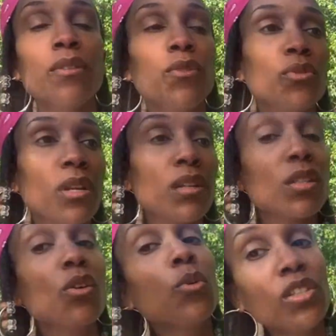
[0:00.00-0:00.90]
if you start
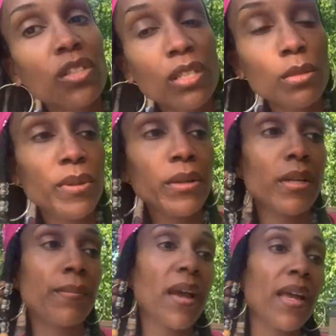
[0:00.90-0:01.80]
to quench the
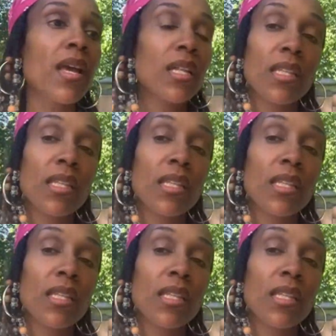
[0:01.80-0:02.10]
spirit by